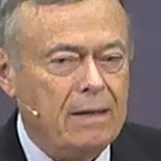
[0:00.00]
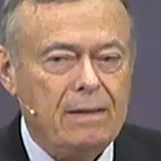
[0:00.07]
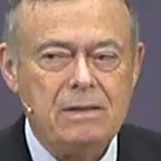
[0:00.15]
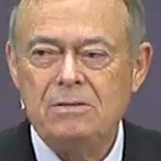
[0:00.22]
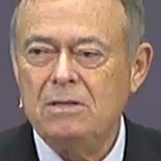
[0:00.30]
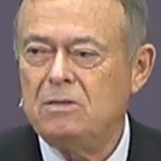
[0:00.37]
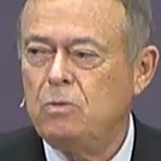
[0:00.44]

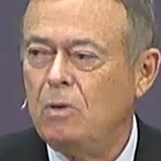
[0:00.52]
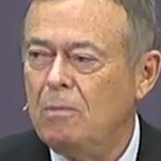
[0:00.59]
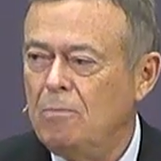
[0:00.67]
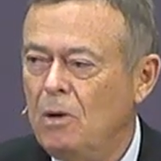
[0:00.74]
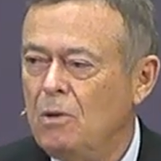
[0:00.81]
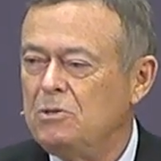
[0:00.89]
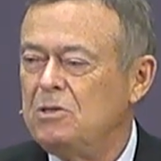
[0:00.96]
This is where
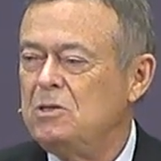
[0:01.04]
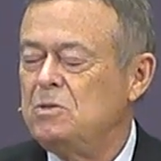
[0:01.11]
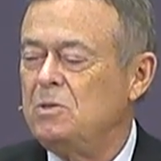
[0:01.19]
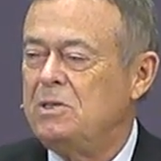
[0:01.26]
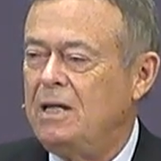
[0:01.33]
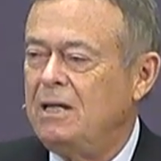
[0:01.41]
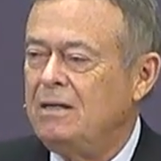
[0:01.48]
Moses
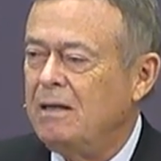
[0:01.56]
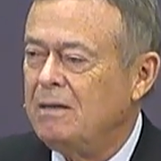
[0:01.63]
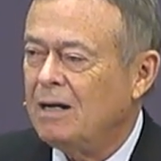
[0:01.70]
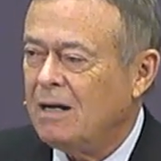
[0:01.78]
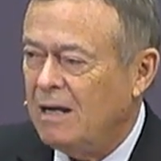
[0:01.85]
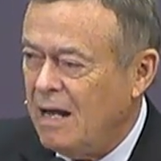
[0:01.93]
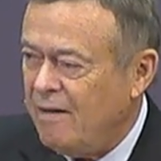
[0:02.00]
was hidden in the
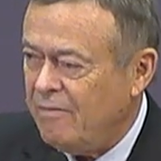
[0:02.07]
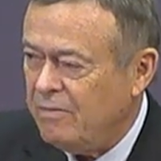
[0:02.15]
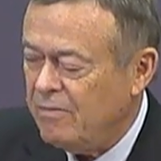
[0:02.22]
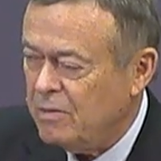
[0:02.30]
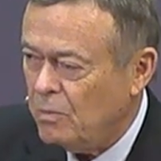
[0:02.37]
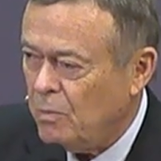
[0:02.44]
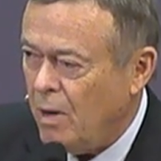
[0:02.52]
cleft
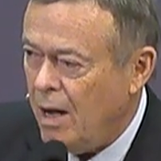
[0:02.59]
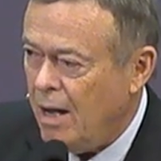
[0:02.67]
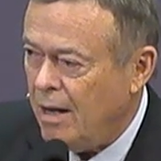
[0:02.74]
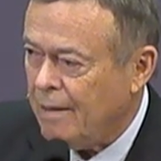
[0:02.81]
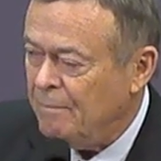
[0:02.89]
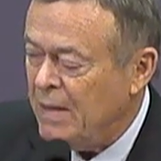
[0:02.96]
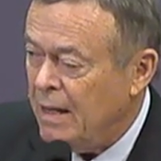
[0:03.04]
of the
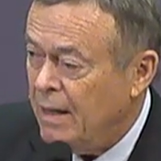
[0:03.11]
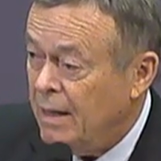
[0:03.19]
rock.